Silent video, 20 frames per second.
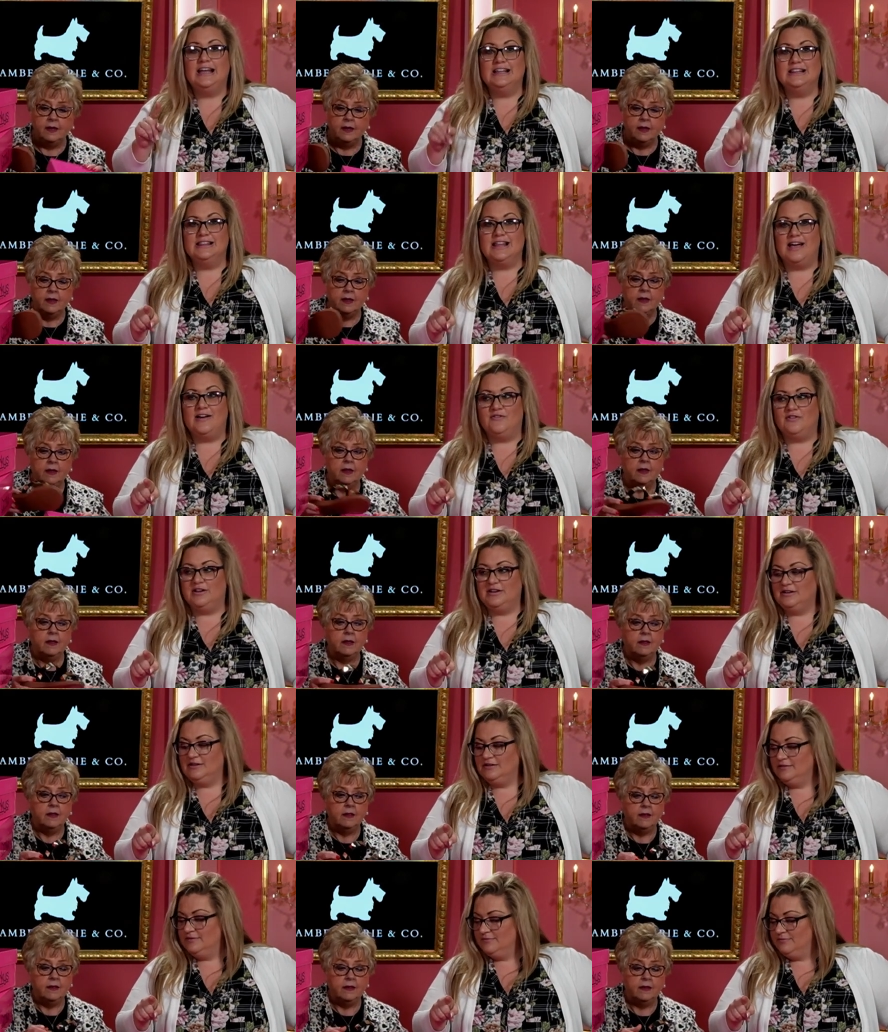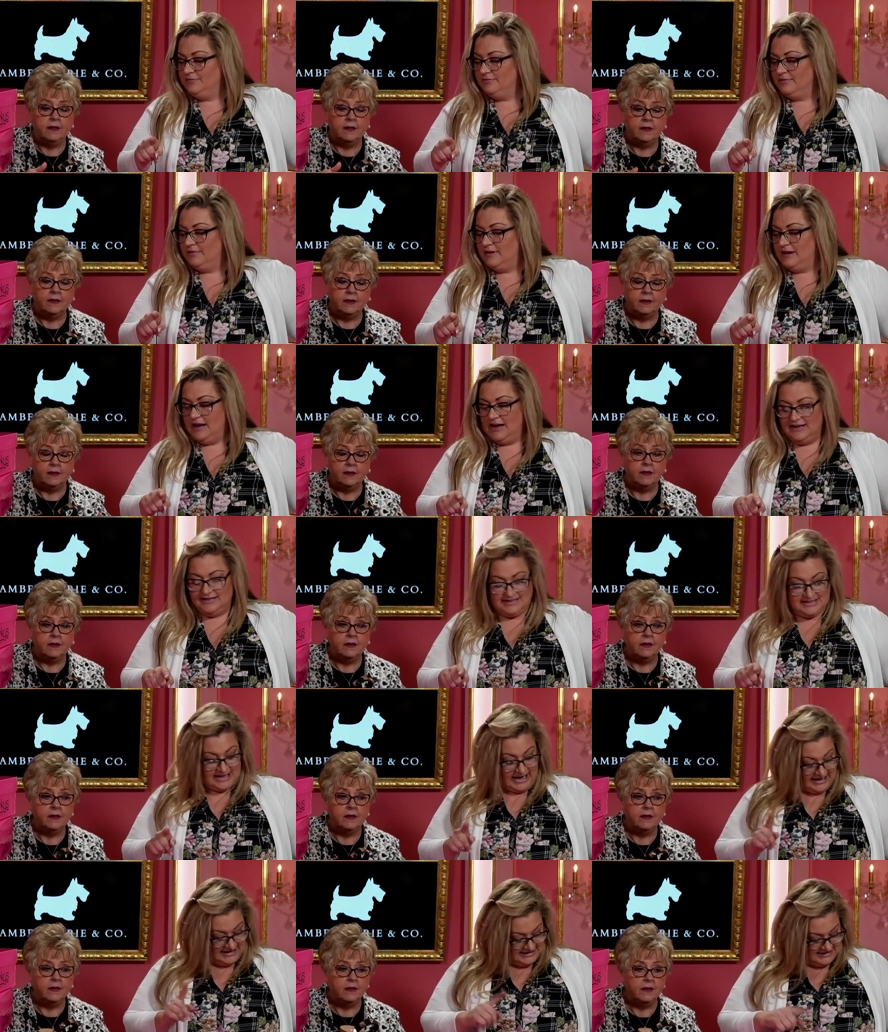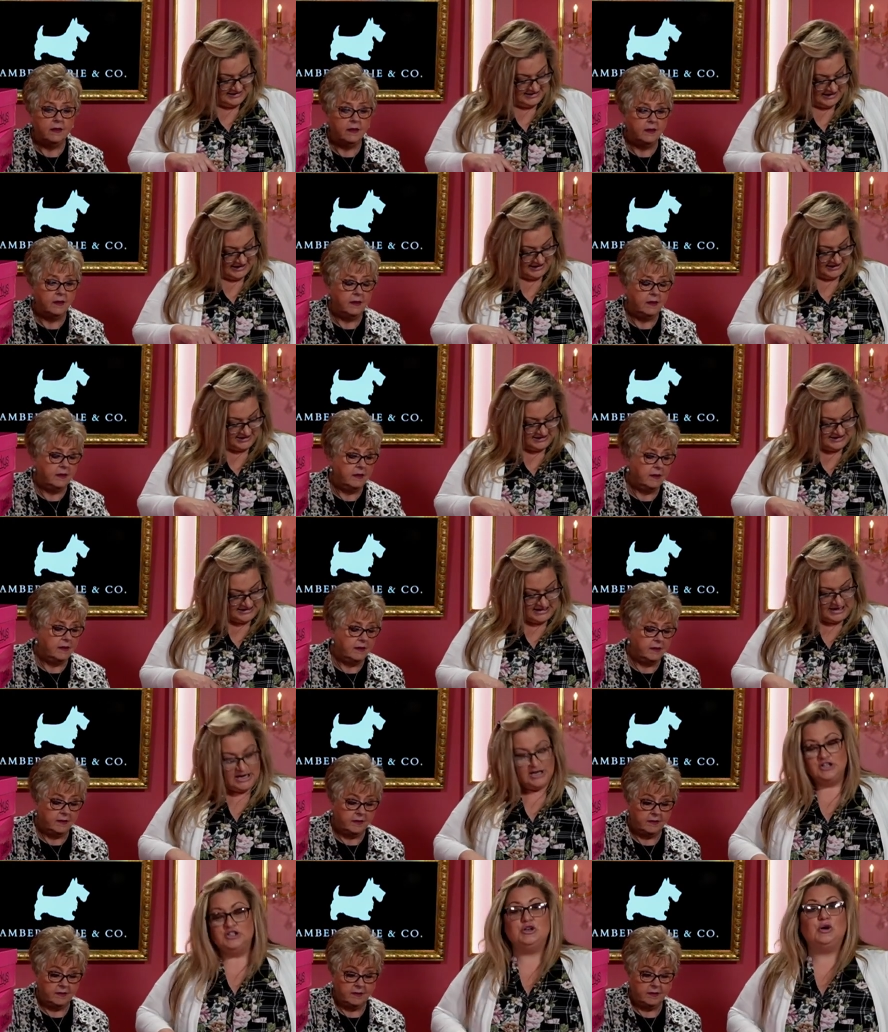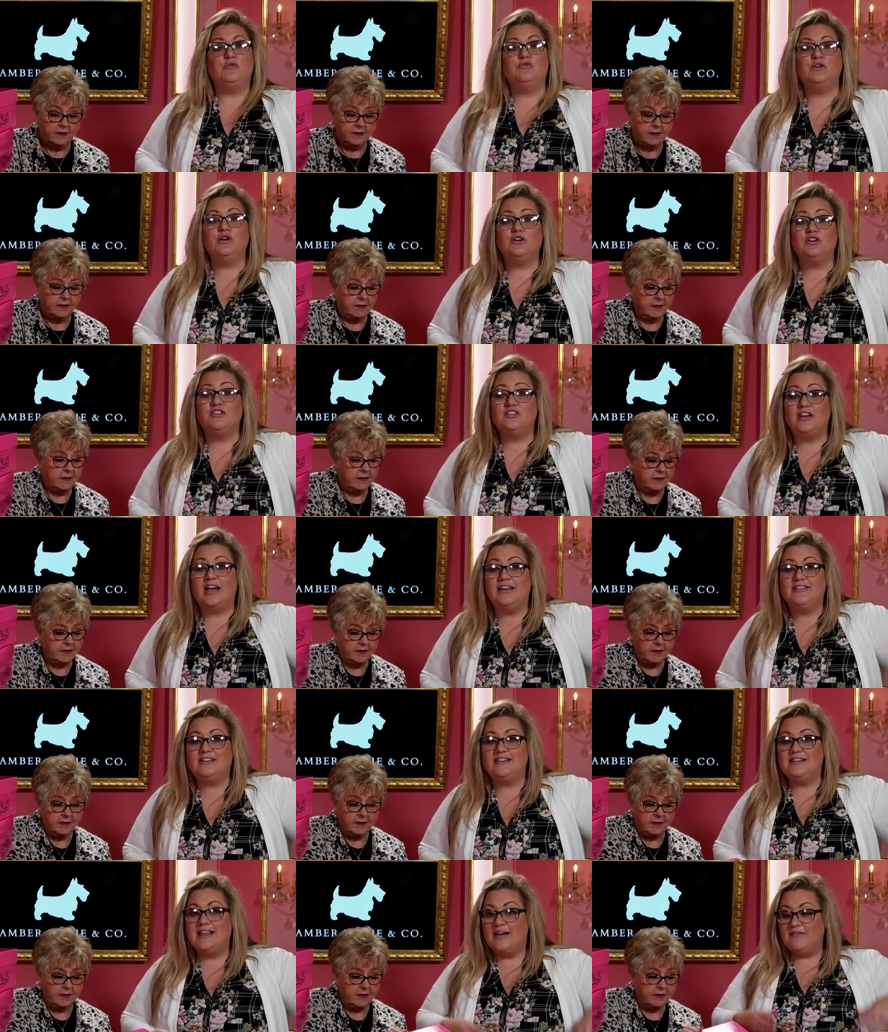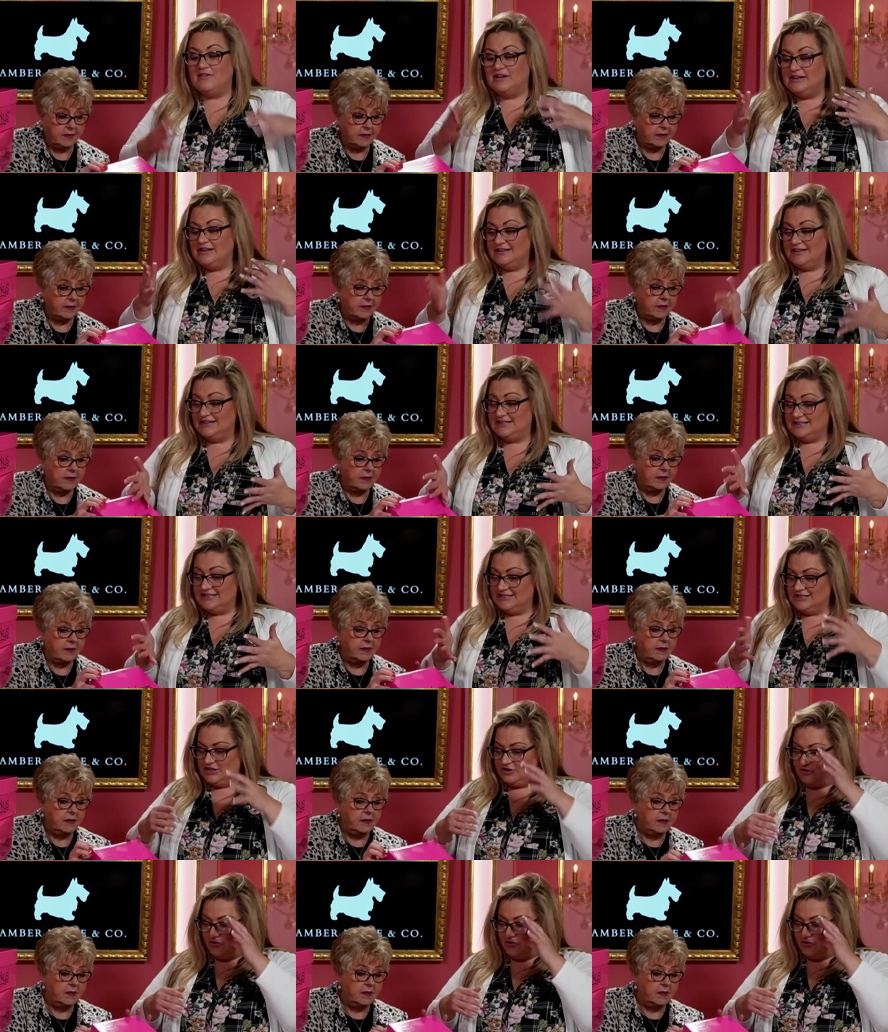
Speaker 1: 11, and size 6. So if you're a size 11, this is